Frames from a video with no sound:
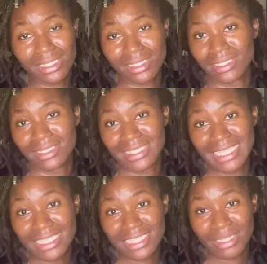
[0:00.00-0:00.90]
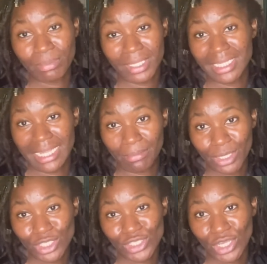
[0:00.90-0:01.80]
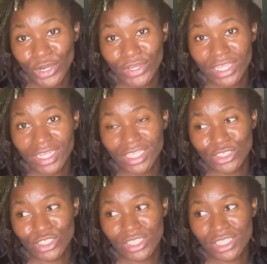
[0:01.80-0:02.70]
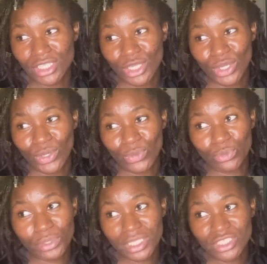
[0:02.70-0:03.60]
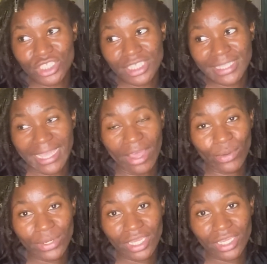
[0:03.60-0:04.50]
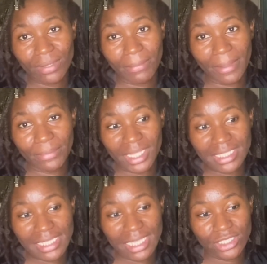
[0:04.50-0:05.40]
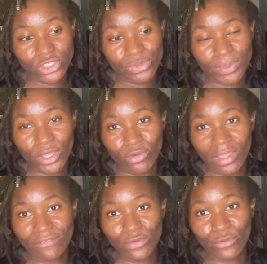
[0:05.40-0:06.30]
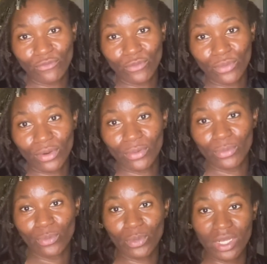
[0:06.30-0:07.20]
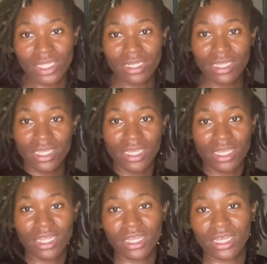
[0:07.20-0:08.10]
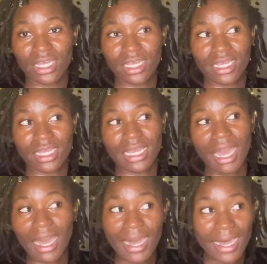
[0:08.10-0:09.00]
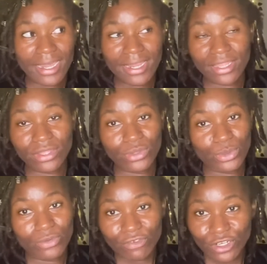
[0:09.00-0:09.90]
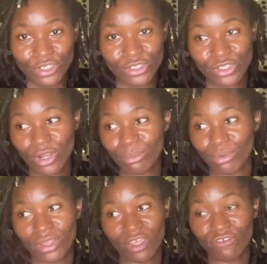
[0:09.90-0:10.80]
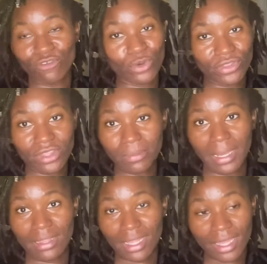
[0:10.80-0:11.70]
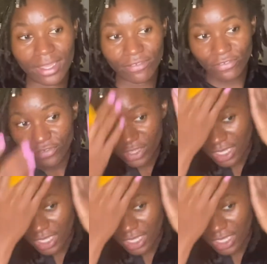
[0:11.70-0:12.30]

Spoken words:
since the pandemic started. It's just really just counting my blessings, just being grateful for what God and the universe are bringing forth in my life.